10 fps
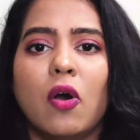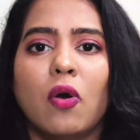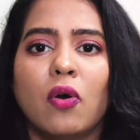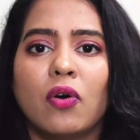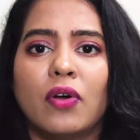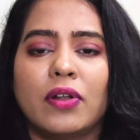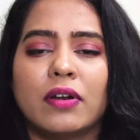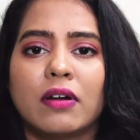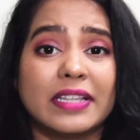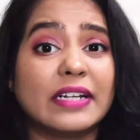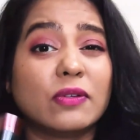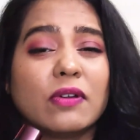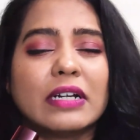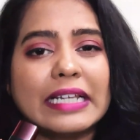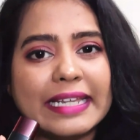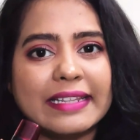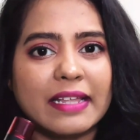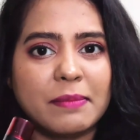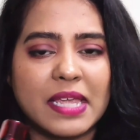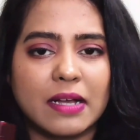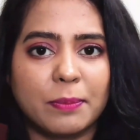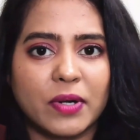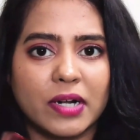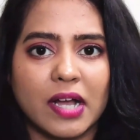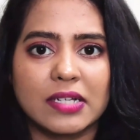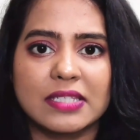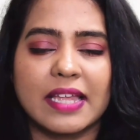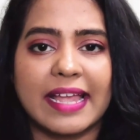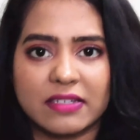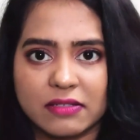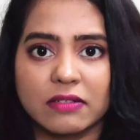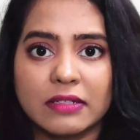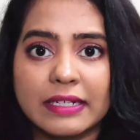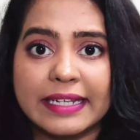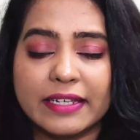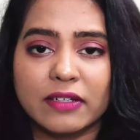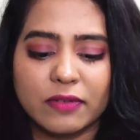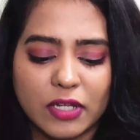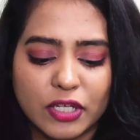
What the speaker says: or they do not clean their makeup products externally.